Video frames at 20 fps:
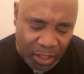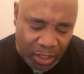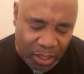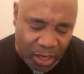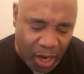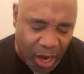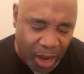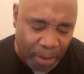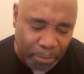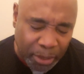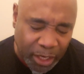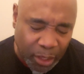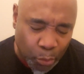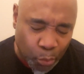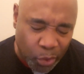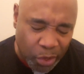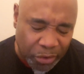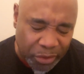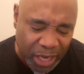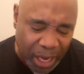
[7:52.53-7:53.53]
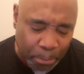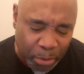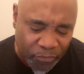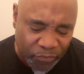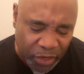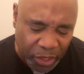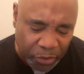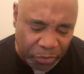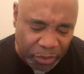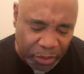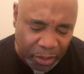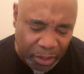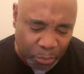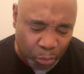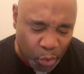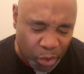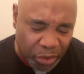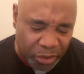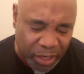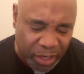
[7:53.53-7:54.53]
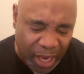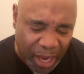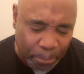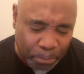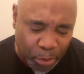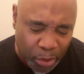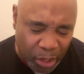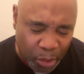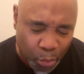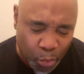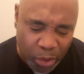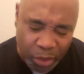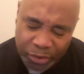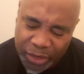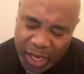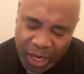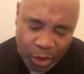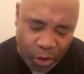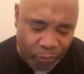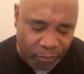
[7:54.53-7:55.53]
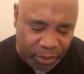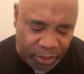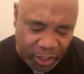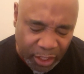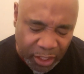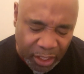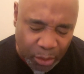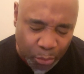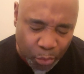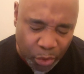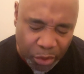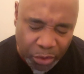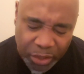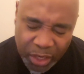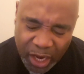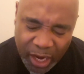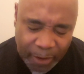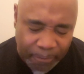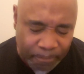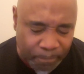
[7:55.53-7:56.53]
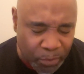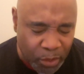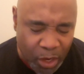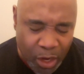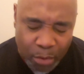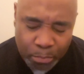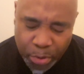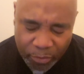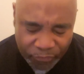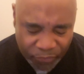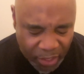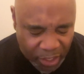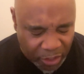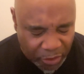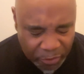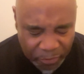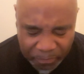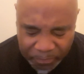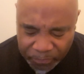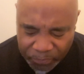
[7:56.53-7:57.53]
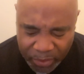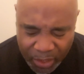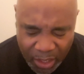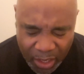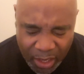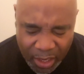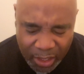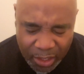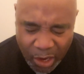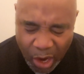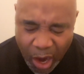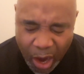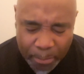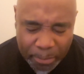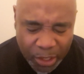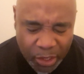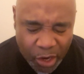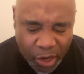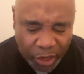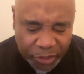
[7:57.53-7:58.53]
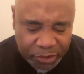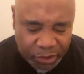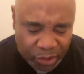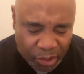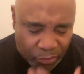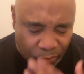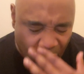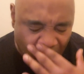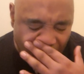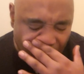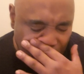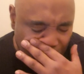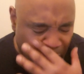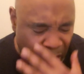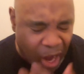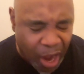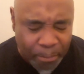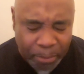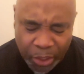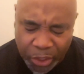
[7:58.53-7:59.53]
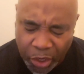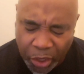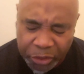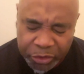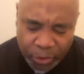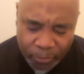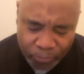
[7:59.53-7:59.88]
God, but it will not prevail. It will not overtake. It will not prevail. God, because of the rock. God, because